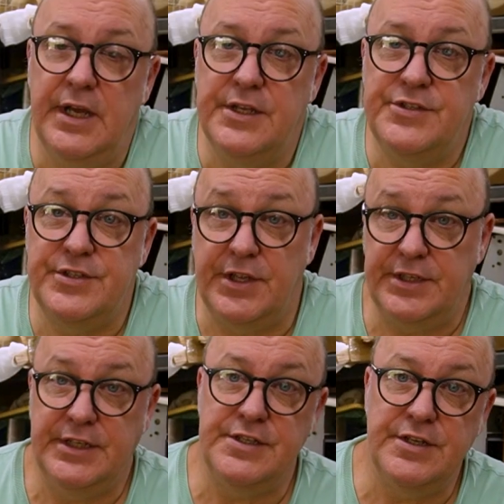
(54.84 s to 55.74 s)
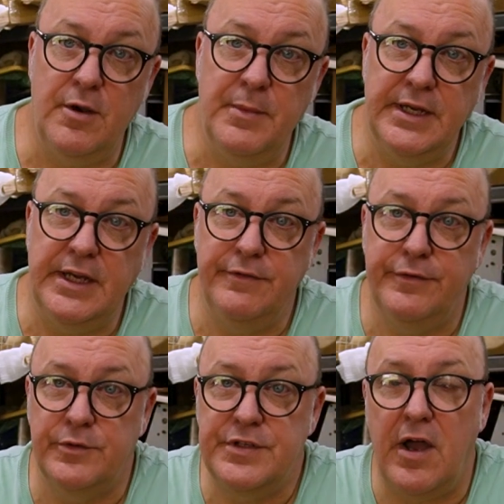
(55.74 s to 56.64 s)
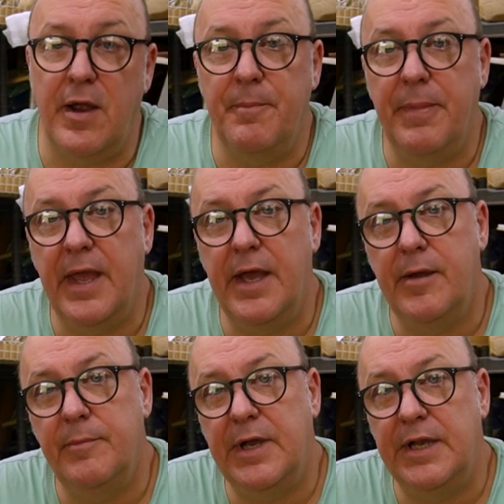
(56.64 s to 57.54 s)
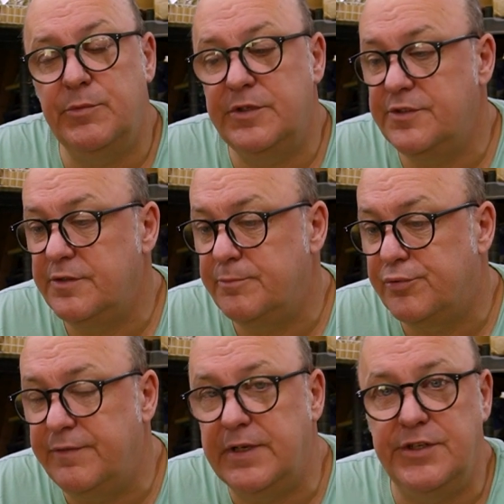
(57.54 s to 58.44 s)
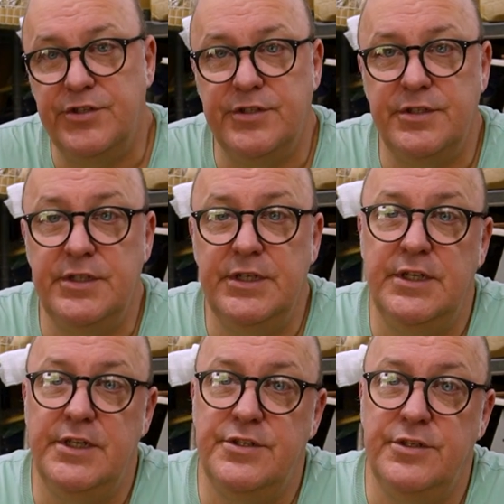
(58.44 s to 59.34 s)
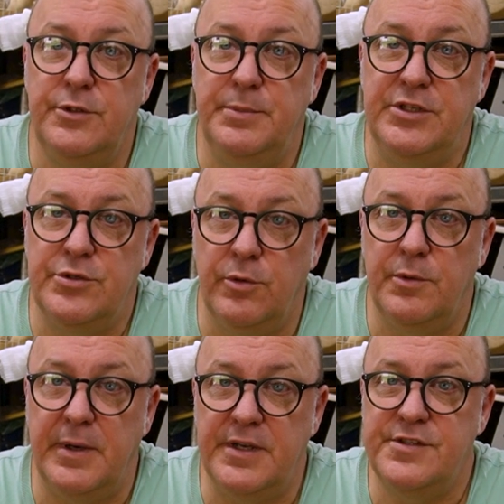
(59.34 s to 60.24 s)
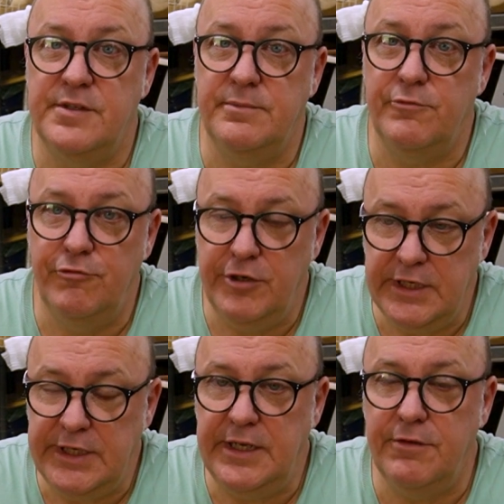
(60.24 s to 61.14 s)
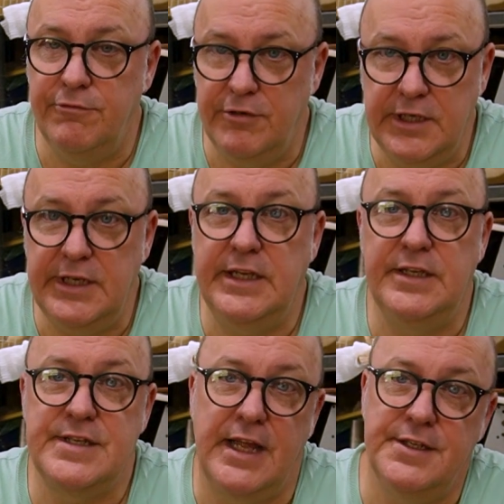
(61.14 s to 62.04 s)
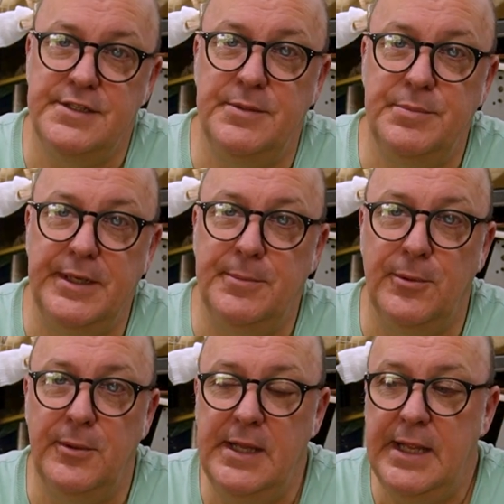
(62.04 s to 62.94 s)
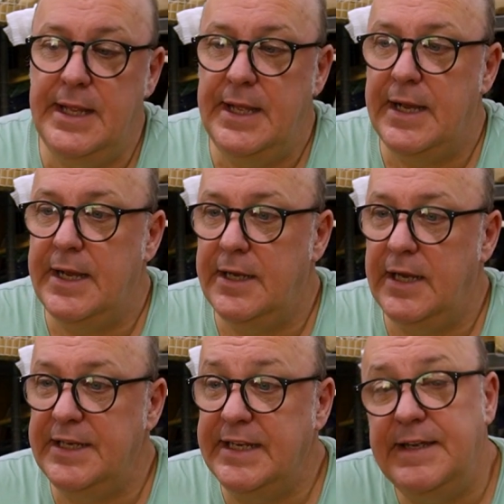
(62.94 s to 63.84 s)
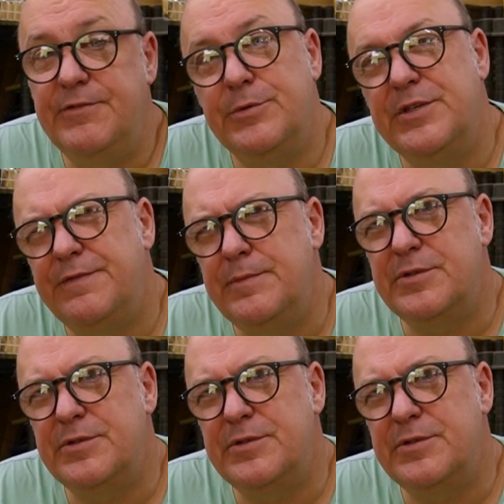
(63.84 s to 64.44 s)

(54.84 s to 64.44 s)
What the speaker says: studied guitar making full time, and was privileged to be taught by some really, really talented people. And it gives you a different